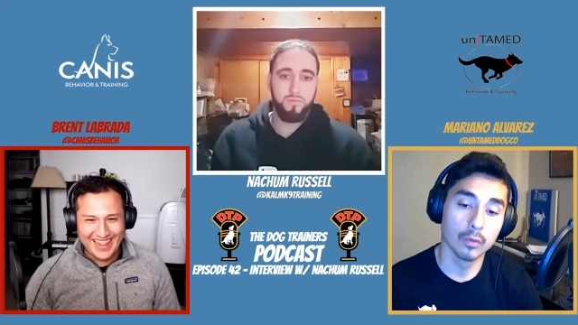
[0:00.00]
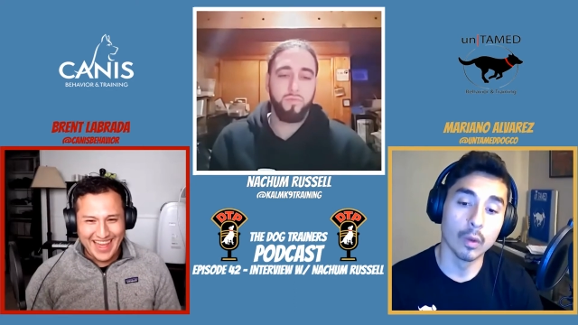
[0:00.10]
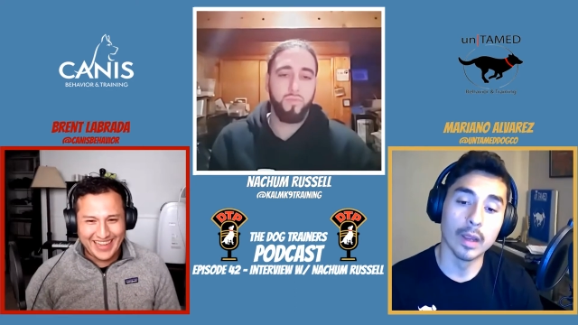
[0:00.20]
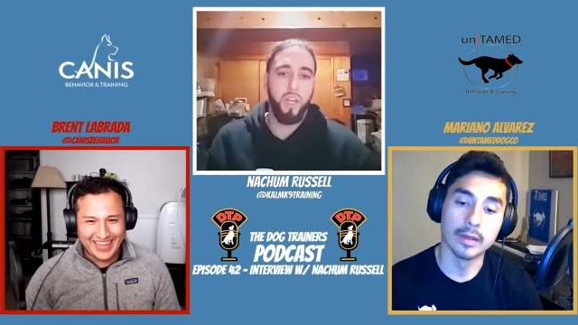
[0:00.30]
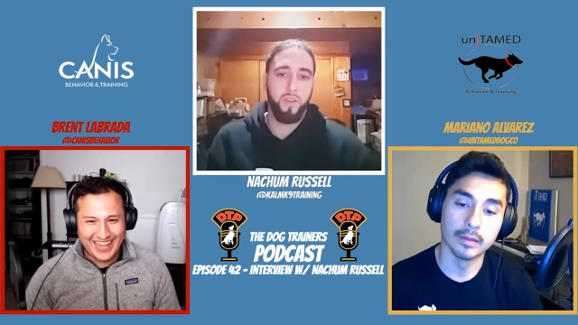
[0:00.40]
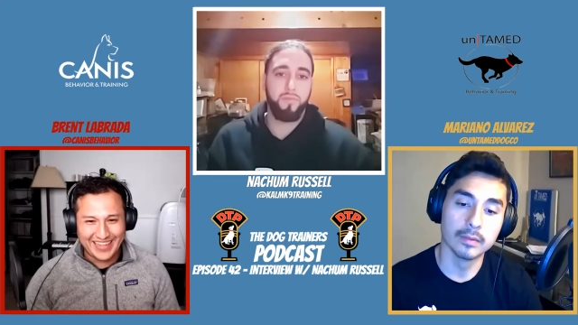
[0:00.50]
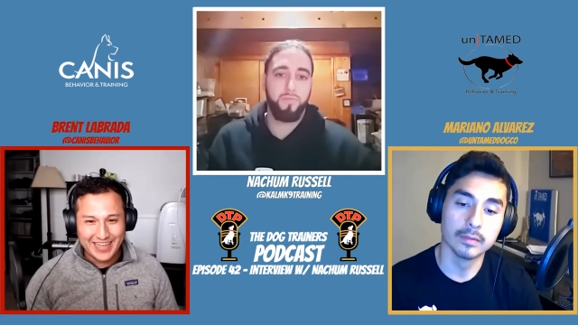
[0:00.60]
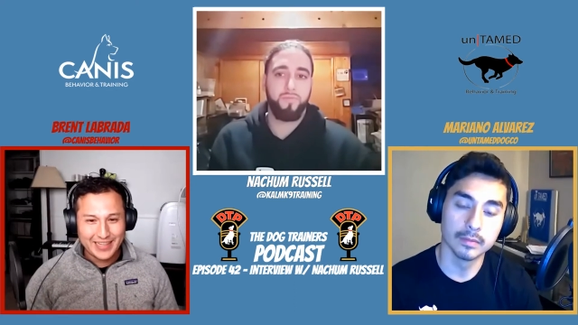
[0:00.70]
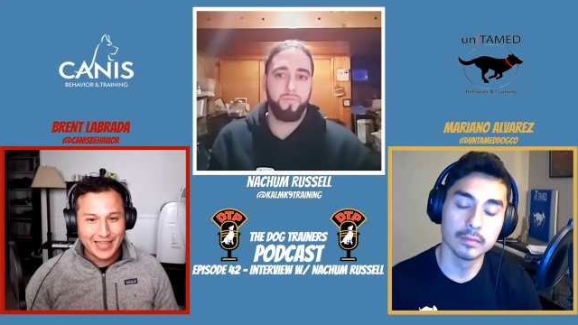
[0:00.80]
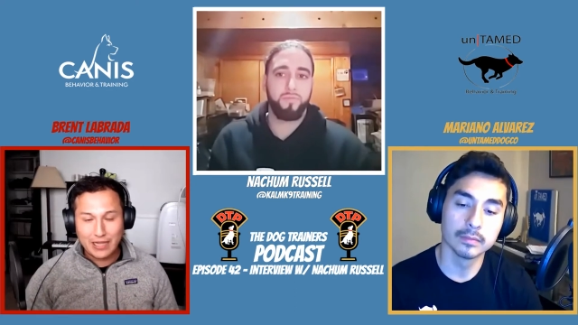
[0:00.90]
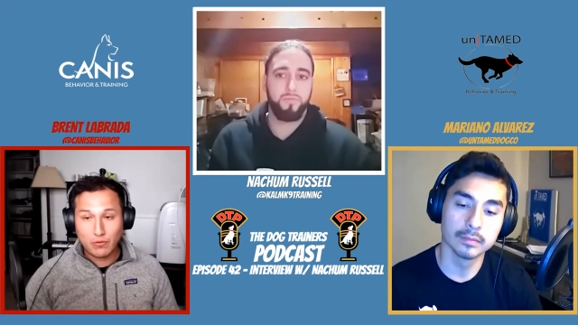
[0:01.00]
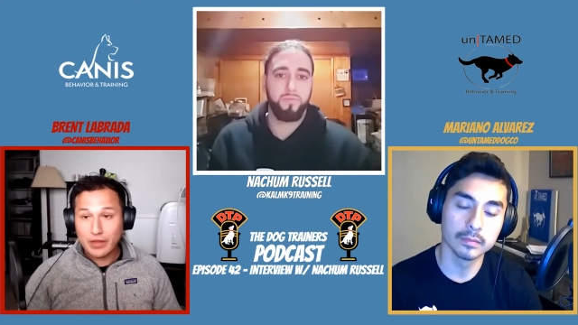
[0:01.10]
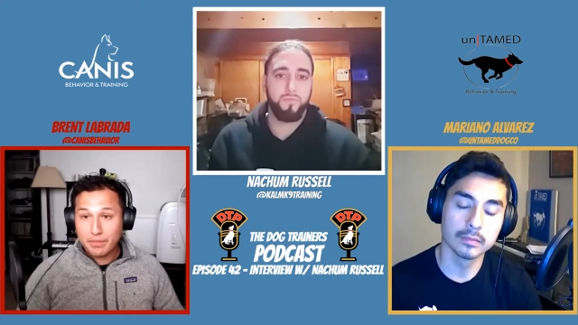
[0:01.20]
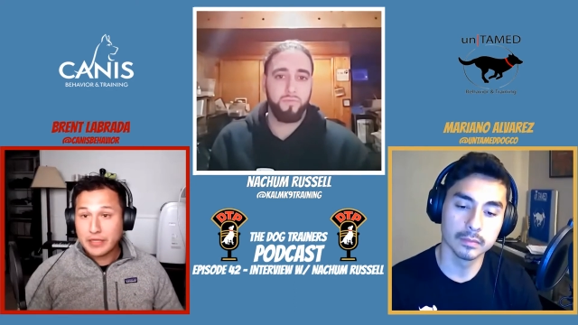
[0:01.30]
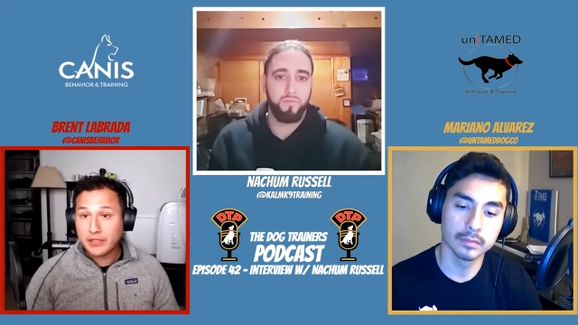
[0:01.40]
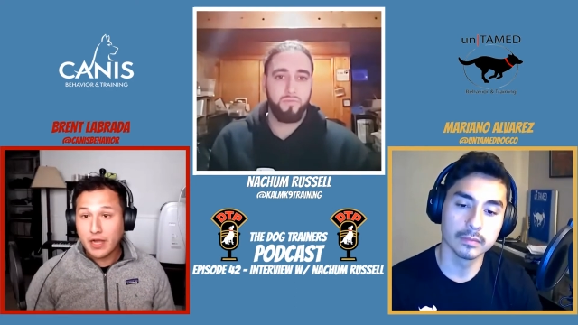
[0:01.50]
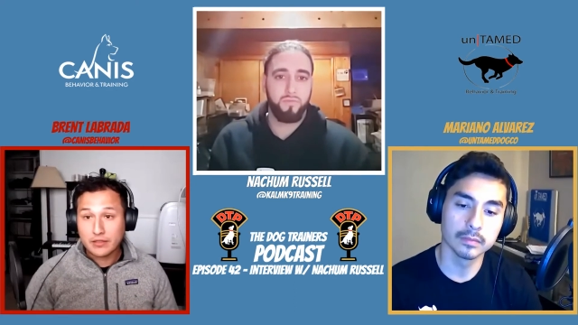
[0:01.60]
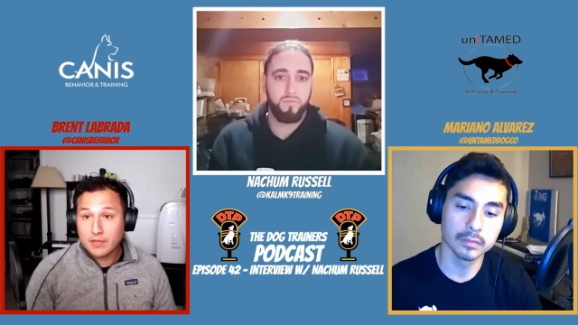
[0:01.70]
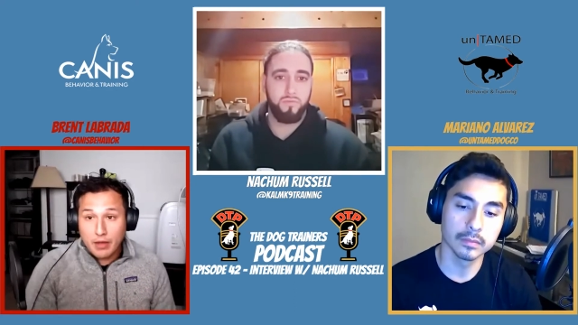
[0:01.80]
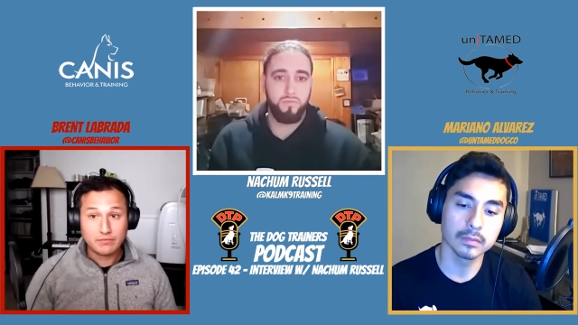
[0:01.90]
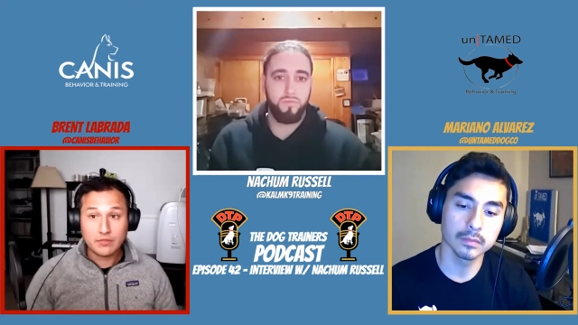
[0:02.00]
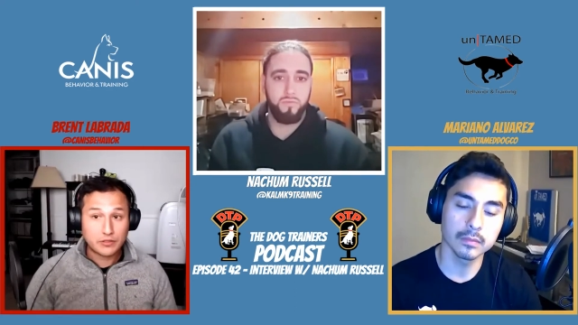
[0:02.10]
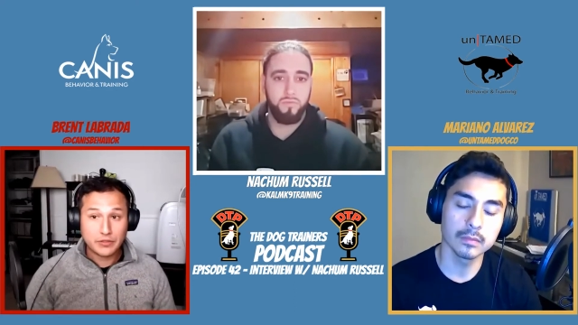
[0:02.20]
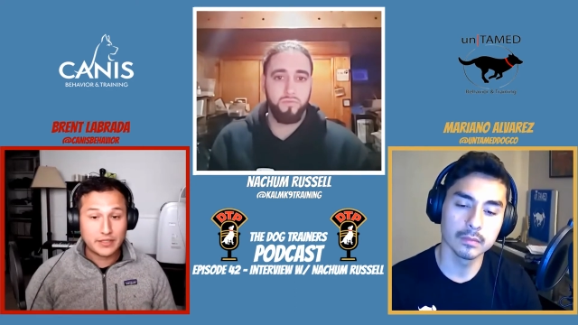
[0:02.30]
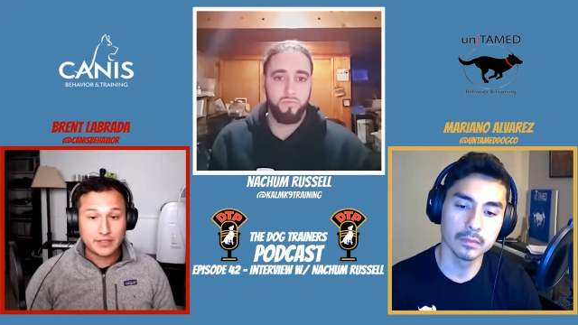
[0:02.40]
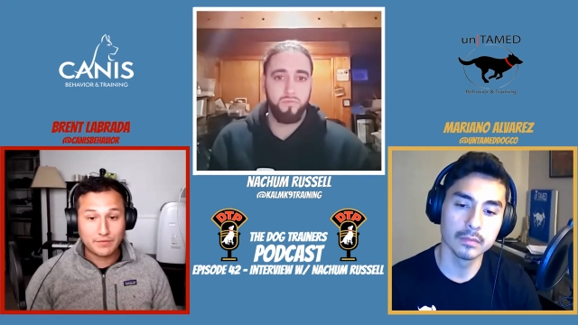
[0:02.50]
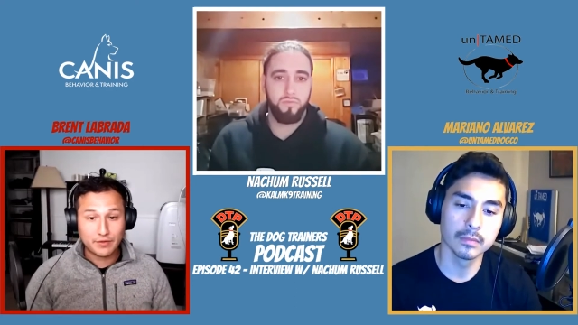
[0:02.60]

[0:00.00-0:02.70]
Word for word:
Speaker 1: Right. like, like, like, where are the pinch collars? Come on, let's do this."